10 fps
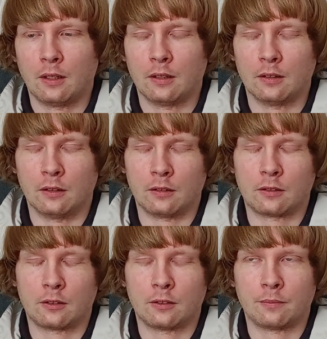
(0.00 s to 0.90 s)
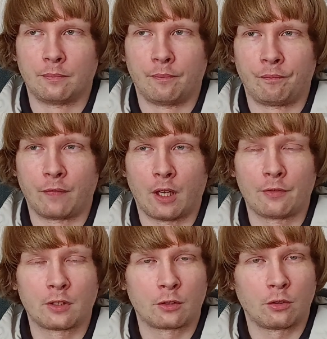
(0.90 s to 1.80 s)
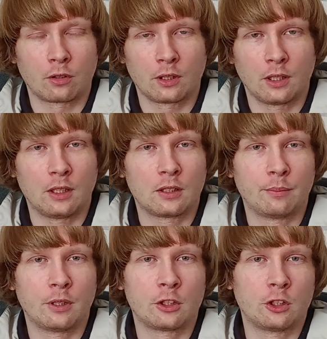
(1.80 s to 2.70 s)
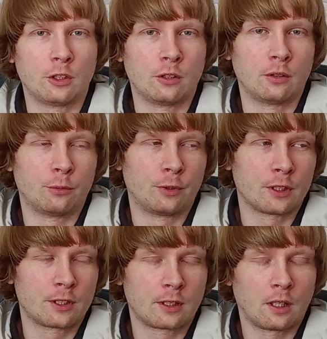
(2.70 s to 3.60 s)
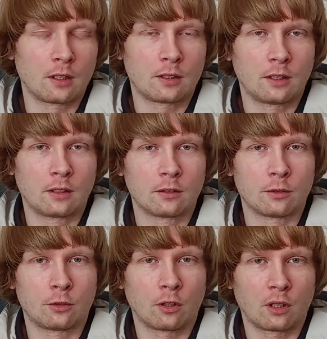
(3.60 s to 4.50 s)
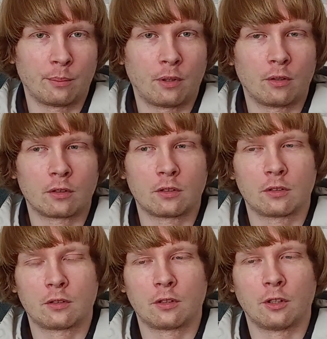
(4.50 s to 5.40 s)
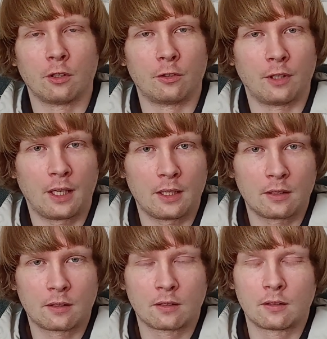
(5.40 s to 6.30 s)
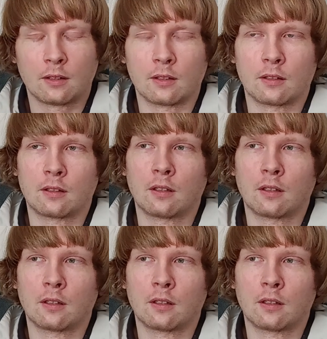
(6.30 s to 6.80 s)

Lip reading: And after talking a little bit, she was starting to talk about her rent, that